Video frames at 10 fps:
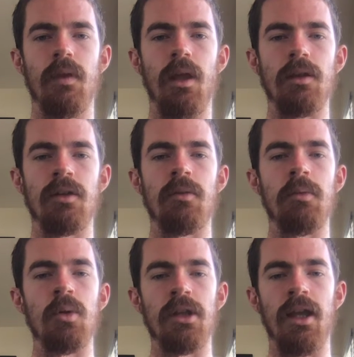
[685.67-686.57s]
and
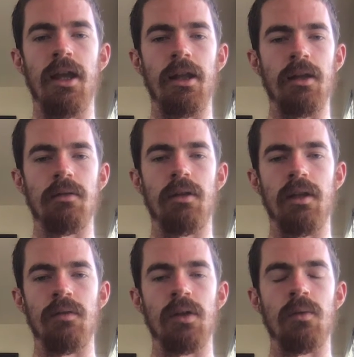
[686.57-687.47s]
communicating
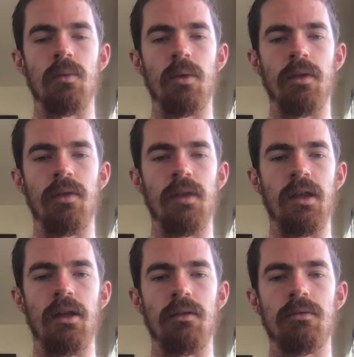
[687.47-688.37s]
even with the